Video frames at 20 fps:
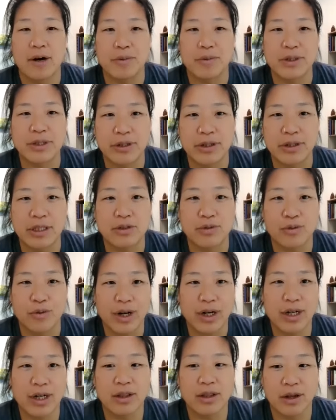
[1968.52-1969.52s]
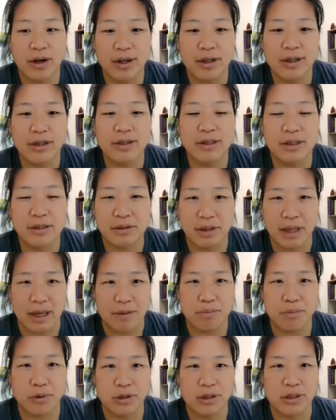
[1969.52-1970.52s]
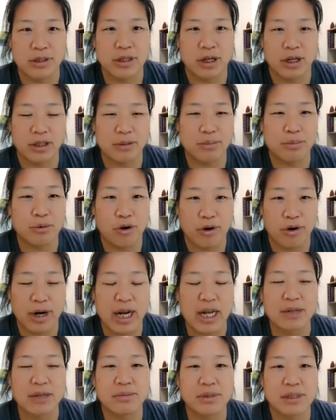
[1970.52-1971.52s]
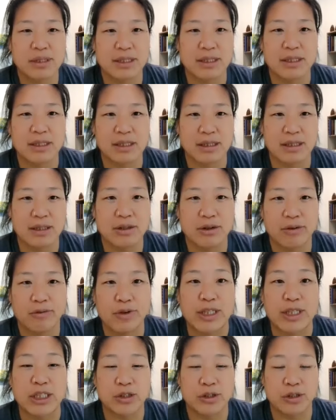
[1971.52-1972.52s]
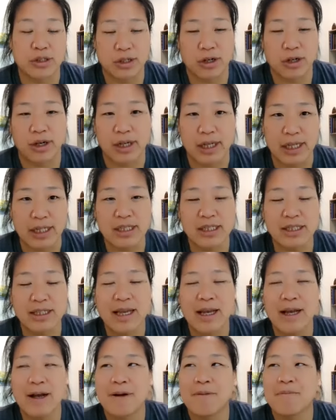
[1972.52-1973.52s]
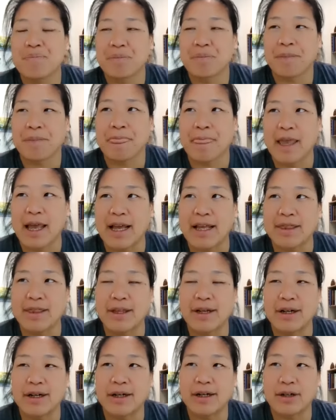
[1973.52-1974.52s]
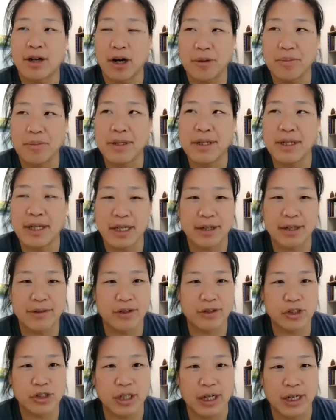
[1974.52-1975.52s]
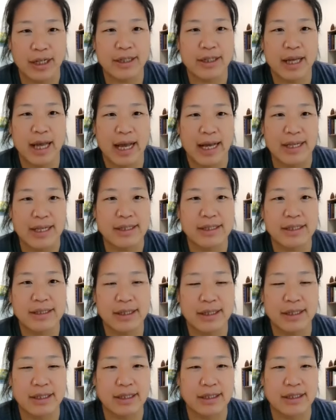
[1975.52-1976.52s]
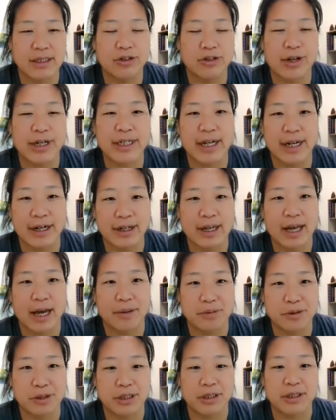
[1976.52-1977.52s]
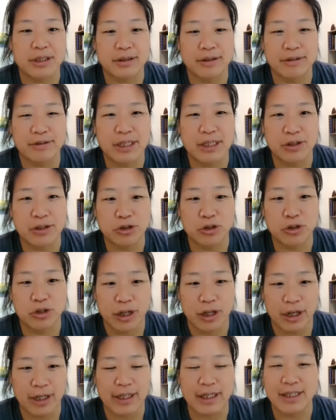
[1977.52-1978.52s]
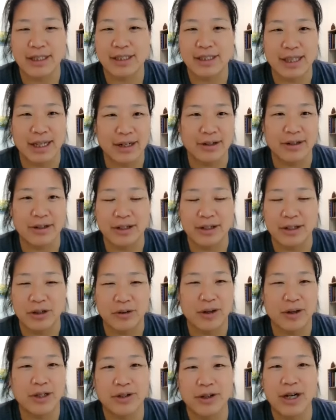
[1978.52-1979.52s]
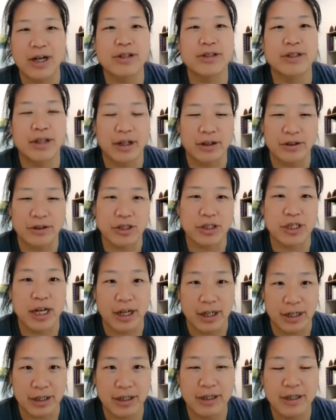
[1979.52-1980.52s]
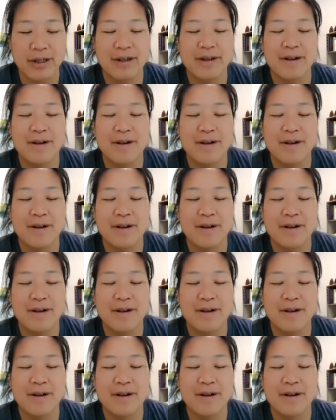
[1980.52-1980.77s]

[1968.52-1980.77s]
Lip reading: which are these very large, like billion-dollar programs to reach certain targets. And their carbon negative Earth shot has direct air capture of CO2 targets that are, you know, under $100 a ton